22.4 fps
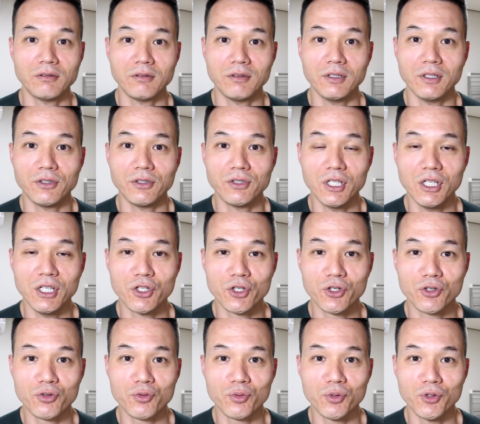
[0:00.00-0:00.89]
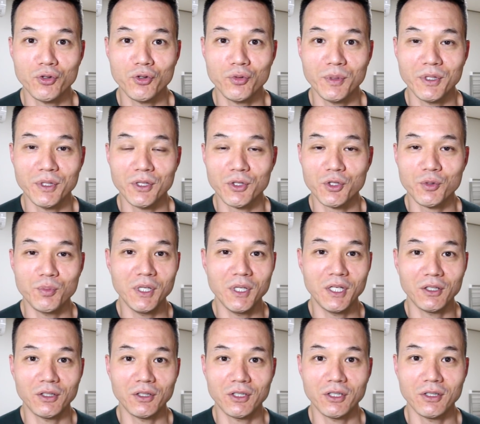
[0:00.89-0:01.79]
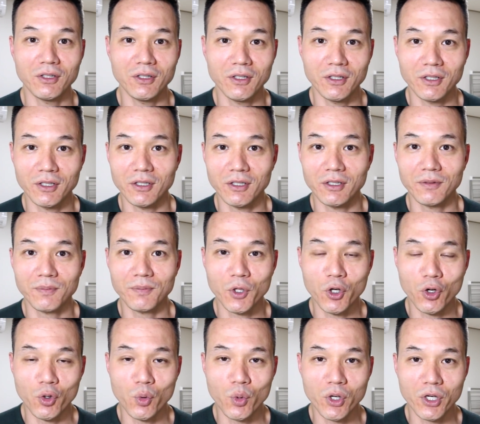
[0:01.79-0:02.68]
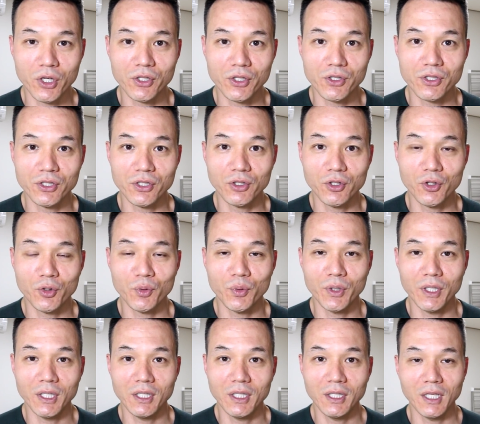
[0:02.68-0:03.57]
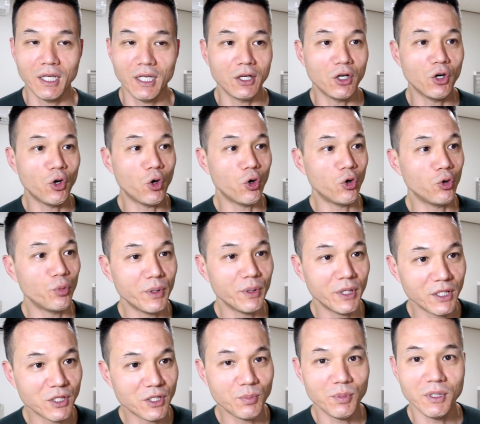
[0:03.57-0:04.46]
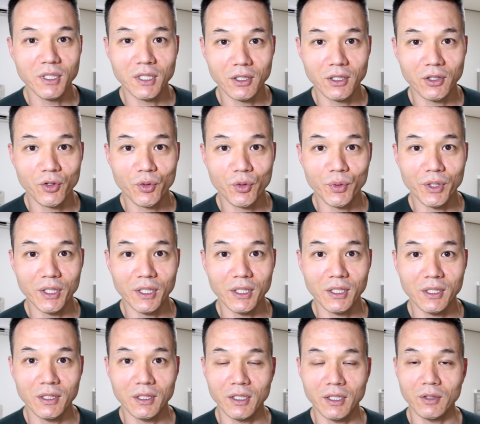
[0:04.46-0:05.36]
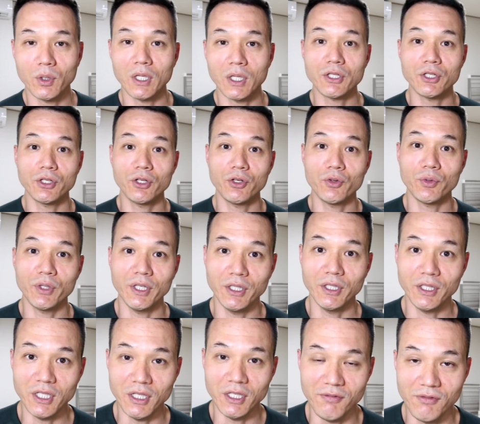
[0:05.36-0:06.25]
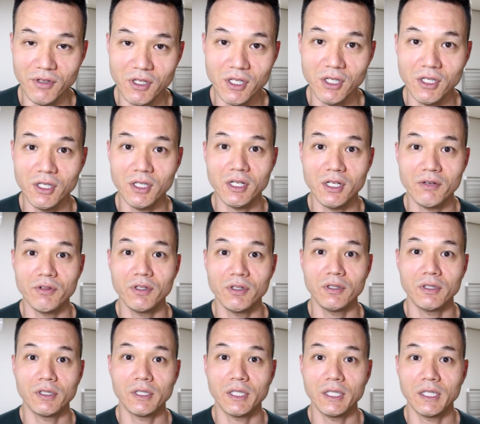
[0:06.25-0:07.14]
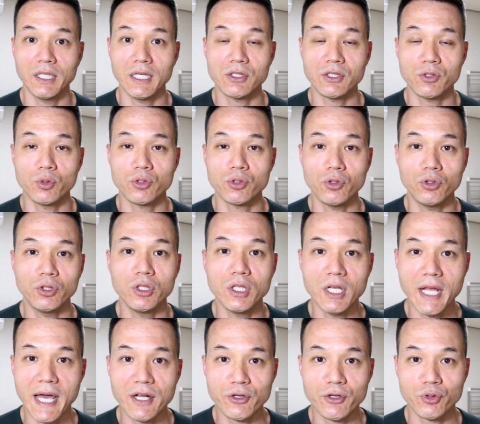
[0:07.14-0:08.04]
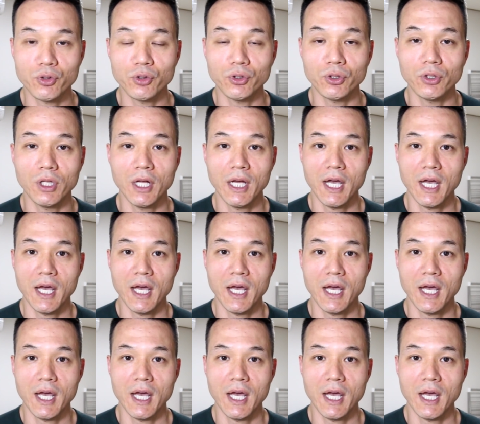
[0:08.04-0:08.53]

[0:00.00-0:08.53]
the teacher's room and they're speaking to their coworkers in Korean. They go home and they speak in Korean and they're watching Korean TV and everything like that. So it's only natural